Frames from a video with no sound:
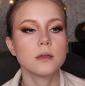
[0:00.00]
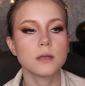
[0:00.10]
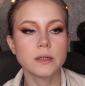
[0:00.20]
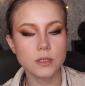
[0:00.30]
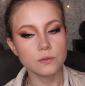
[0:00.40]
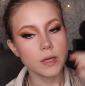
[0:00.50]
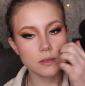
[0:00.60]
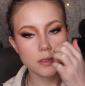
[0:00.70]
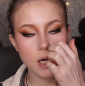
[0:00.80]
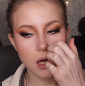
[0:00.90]
in Lana Del
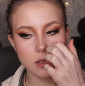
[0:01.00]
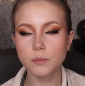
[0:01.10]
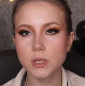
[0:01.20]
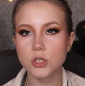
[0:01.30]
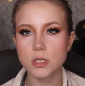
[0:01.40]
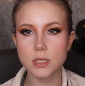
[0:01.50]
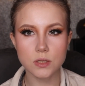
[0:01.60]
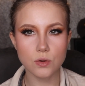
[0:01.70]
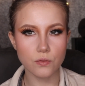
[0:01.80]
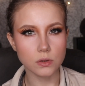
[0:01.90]
Rey's case because she
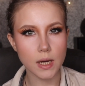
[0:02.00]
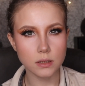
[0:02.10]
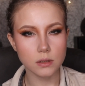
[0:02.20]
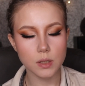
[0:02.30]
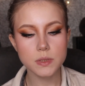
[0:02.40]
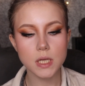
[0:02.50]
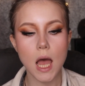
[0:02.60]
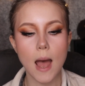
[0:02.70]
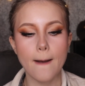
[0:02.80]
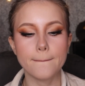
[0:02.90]
does overline lips,
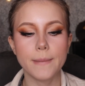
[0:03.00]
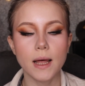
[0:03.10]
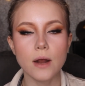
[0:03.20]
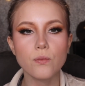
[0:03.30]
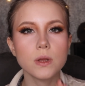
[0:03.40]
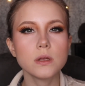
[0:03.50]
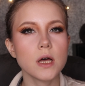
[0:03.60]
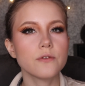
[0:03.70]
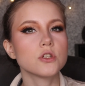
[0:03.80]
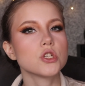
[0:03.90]
but I really
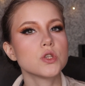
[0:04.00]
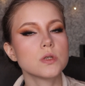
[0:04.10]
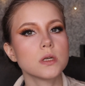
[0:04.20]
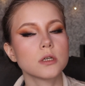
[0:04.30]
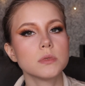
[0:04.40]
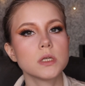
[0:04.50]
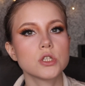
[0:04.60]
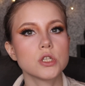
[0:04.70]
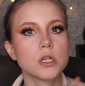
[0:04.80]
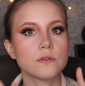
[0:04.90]
love that she's using a
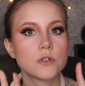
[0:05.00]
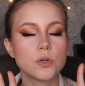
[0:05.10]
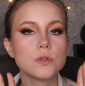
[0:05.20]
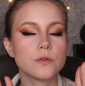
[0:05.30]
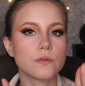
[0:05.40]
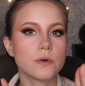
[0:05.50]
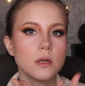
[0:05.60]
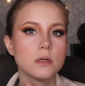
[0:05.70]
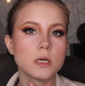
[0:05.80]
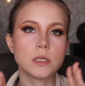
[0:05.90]
combination of two
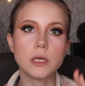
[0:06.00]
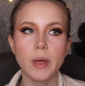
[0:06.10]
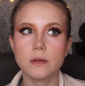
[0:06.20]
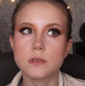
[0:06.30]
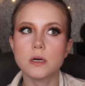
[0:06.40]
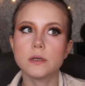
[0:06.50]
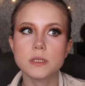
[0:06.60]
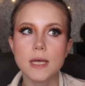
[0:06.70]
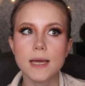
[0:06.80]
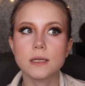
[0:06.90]
different lip
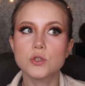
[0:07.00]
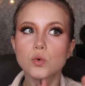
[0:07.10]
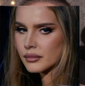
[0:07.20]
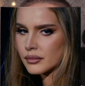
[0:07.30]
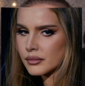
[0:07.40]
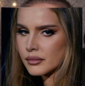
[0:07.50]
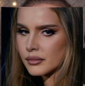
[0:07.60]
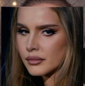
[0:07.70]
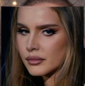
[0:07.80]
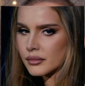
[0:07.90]
pencils, and it's cool tone
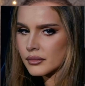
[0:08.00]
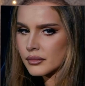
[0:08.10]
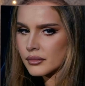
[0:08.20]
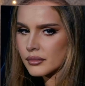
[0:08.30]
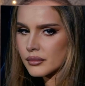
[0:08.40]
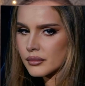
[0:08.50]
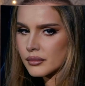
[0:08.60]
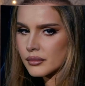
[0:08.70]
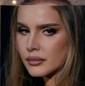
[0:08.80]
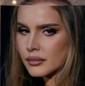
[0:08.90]
brown with warm
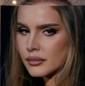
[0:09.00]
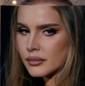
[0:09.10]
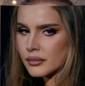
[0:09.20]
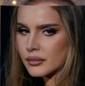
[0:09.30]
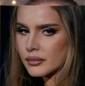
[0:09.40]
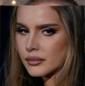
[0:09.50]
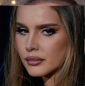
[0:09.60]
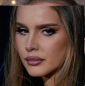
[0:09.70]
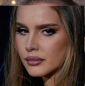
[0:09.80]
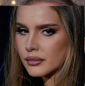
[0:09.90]
brown, and on top she
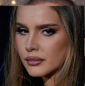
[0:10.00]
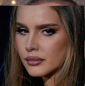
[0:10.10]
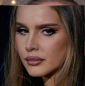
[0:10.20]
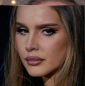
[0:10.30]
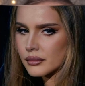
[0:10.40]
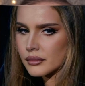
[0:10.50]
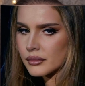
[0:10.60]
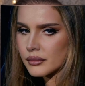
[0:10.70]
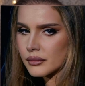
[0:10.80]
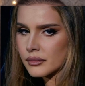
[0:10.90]
has some color. It can be
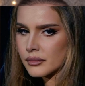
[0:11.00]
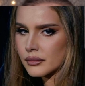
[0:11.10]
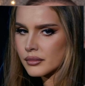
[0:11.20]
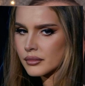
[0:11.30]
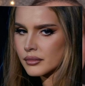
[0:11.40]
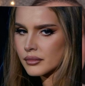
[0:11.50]
pink, it can be